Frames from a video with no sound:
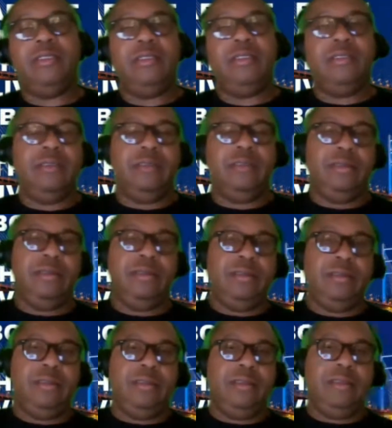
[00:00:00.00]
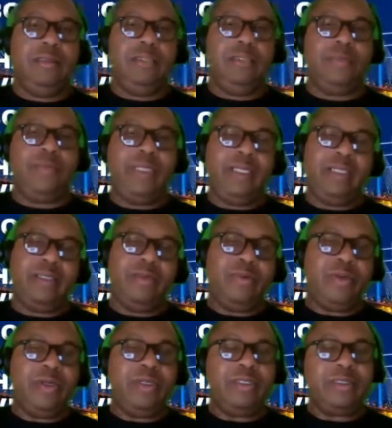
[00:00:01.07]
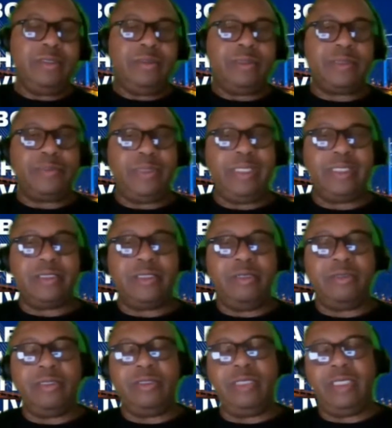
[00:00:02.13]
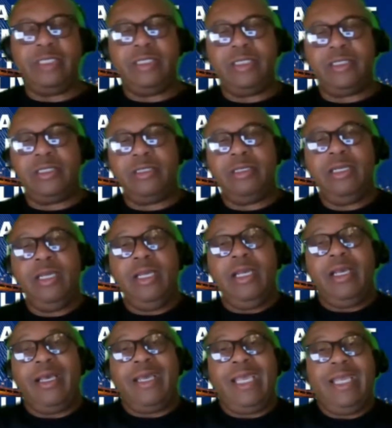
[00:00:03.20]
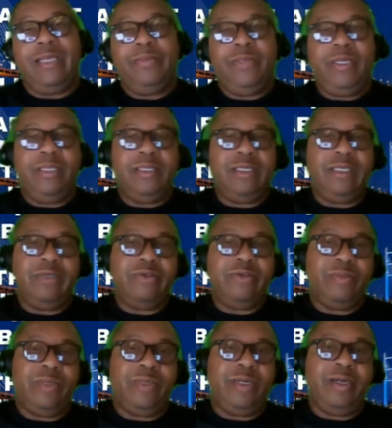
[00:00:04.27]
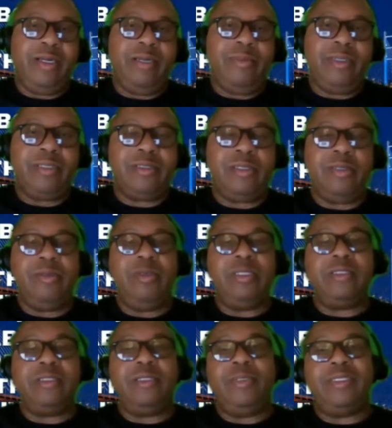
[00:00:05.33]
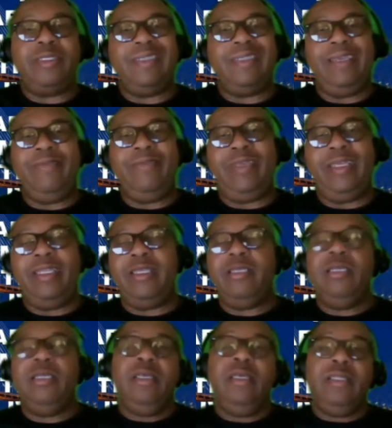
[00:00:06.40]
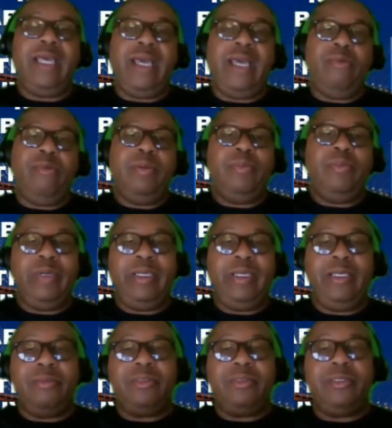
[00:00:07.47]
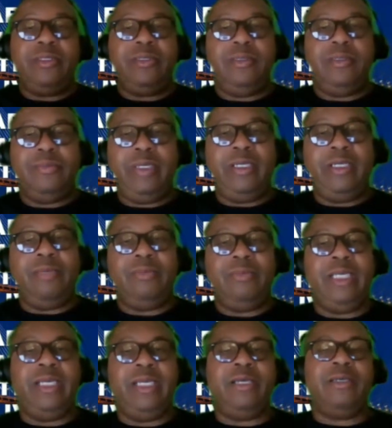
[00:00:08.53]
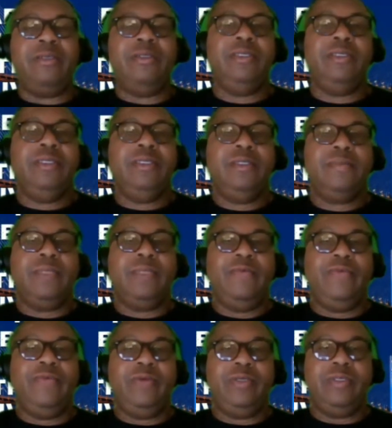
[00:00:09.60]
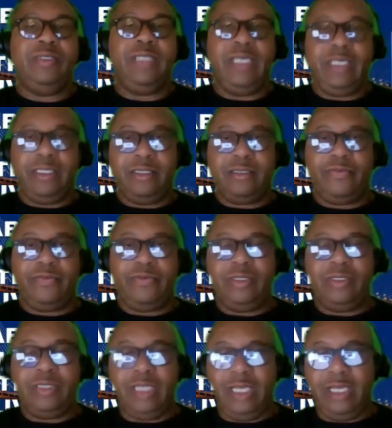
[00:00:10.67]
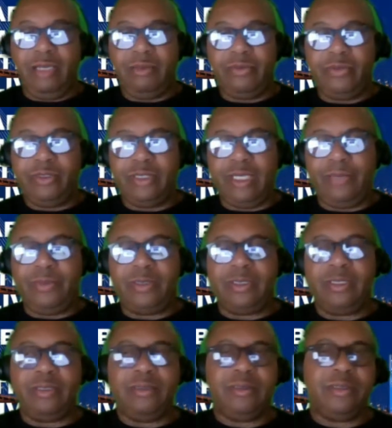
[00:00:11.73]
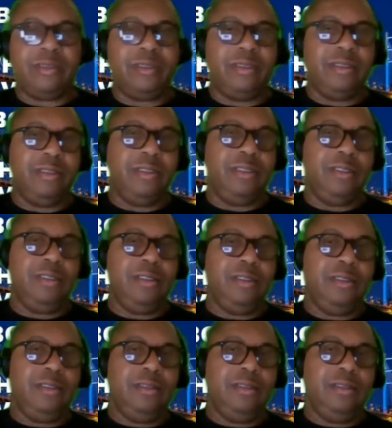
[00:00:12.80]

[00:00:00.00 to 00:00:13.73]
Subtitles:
journey. So penning the words and split souls of transition, I had to pen things from my heart, my soul. So much is not even in it that I will bring up now in future dates, future times, future episodes,